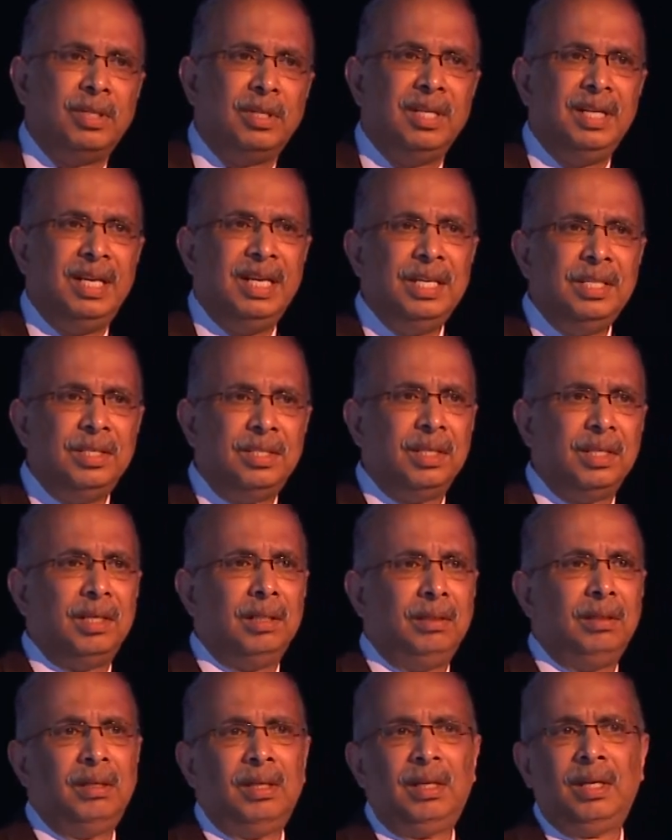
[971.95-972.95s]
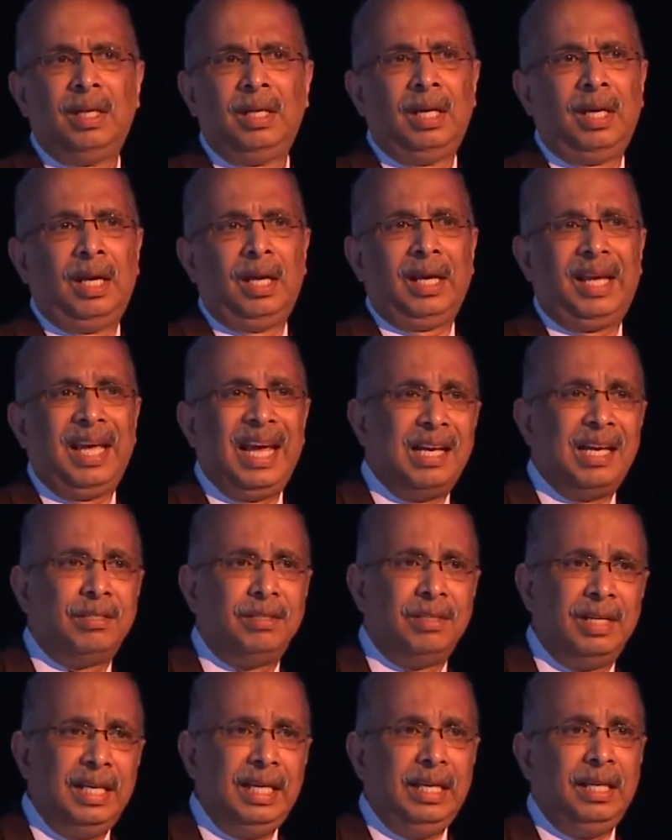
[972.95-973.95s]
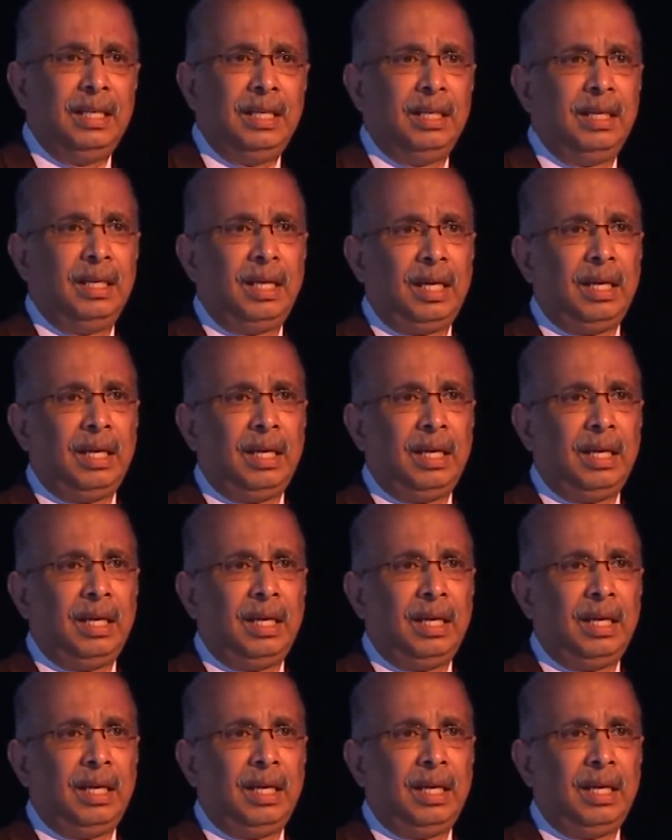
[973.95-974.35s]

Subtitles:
diesel, gasoline,